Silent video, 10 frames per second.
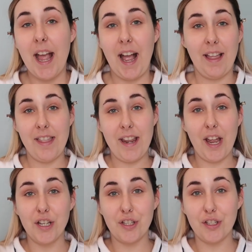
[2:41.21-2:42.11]
And then
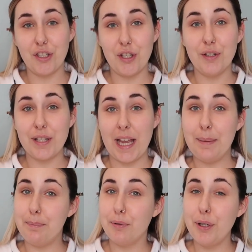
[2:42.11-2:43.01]
I just use
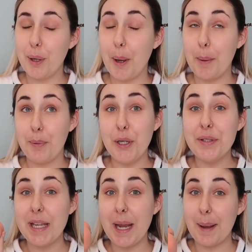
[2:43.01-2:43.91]
a
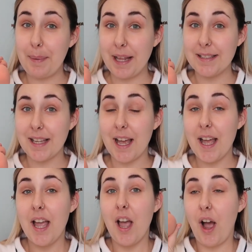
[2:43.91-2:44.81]
beauty blender.